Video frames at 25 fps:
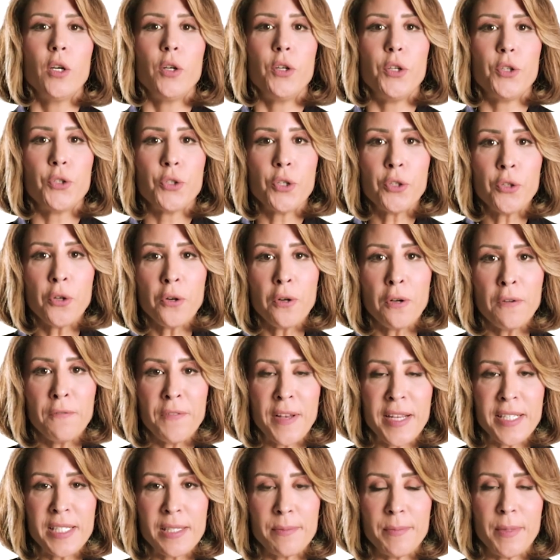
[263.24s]
Return on
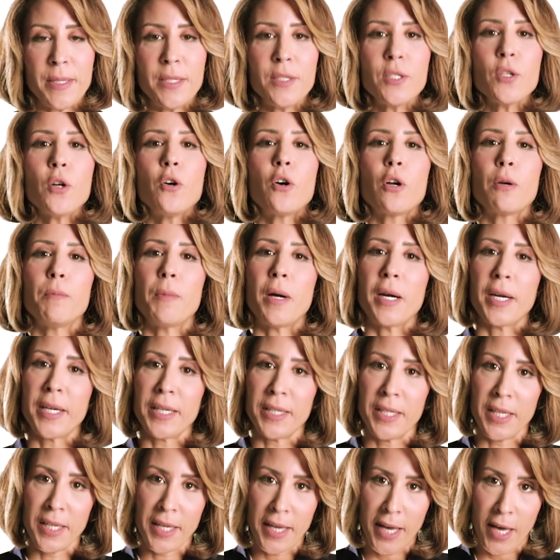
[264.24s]
investment or
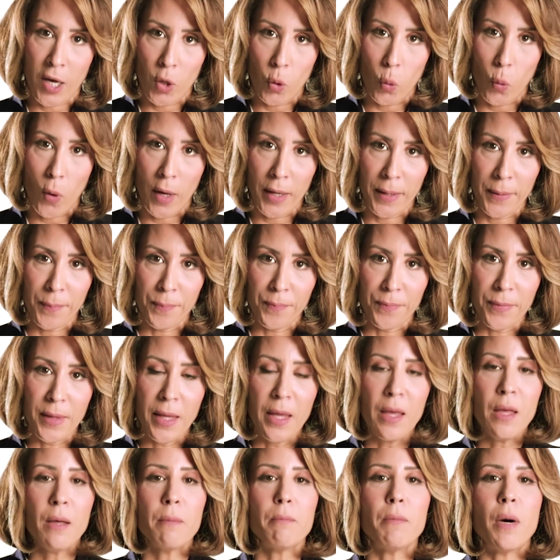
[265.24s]
marketing ROI.
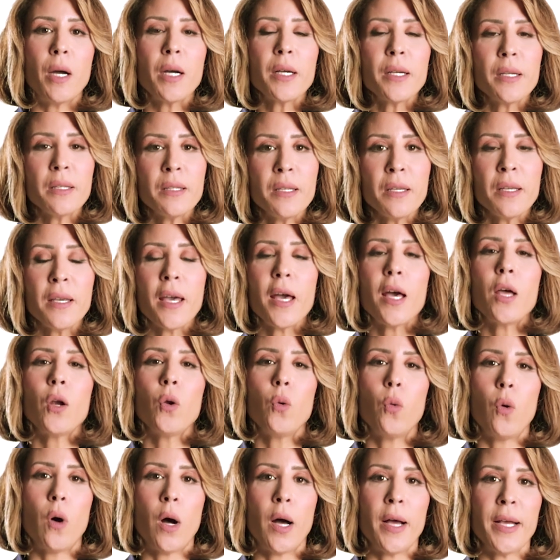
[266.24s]
Marketing
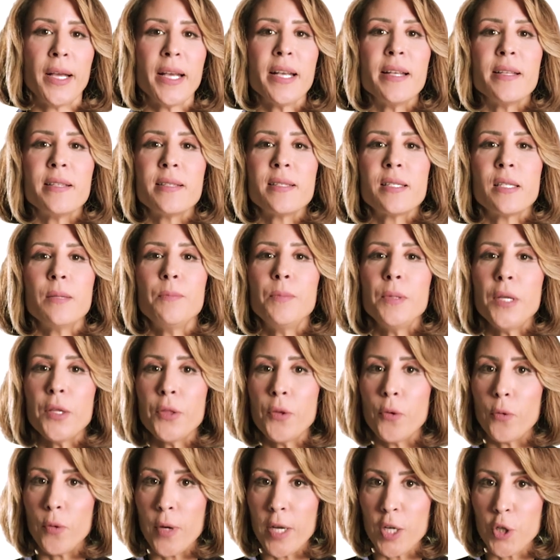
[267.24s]
ROI is simply
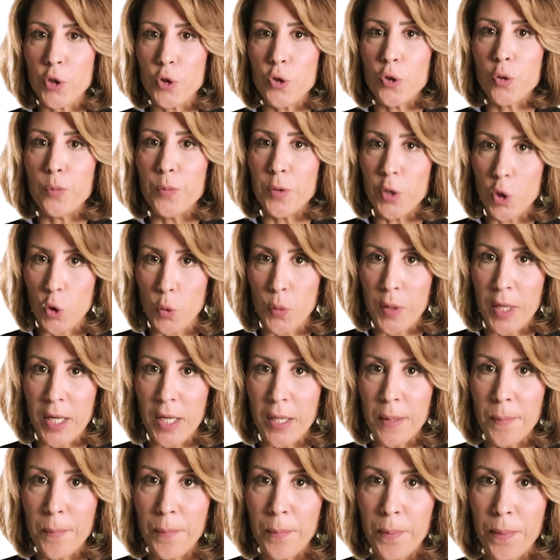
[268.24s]
the ratio
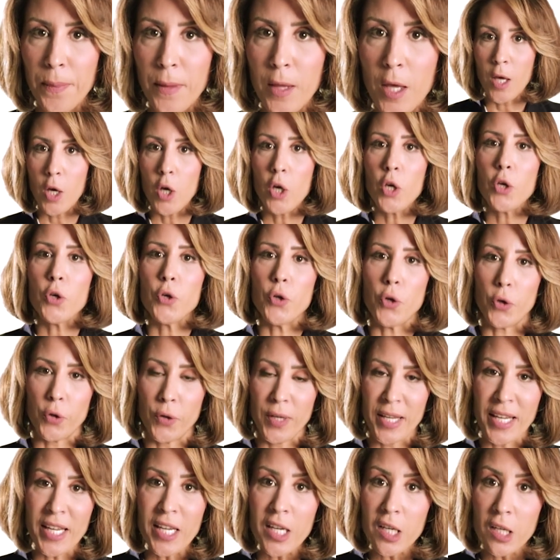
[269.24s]
between your
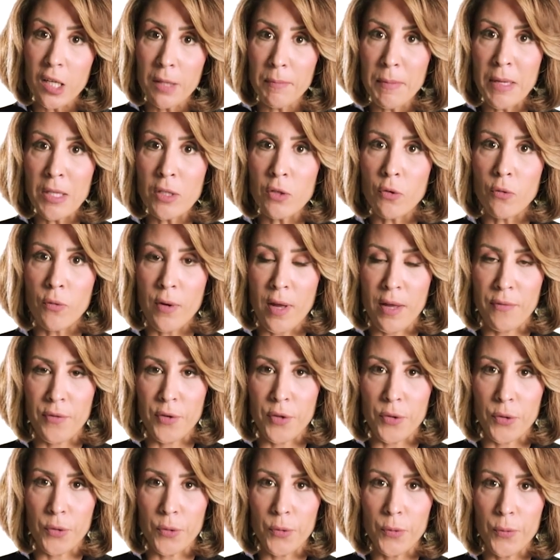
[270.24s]
incremental
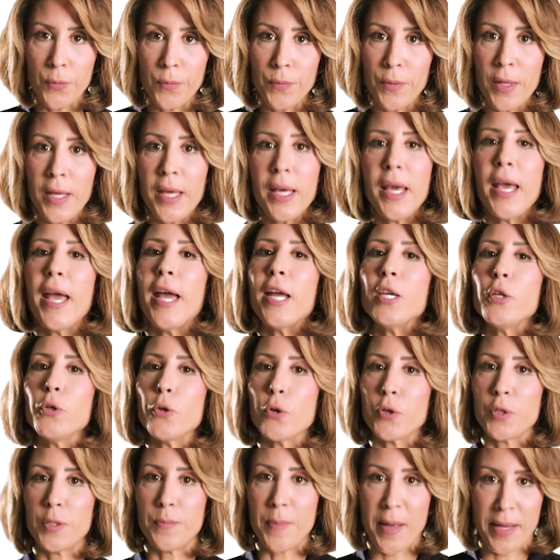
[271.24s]
revenue and
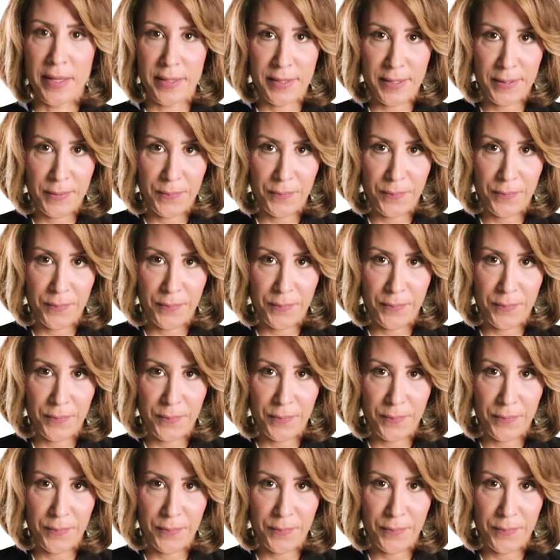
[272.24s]
your spend.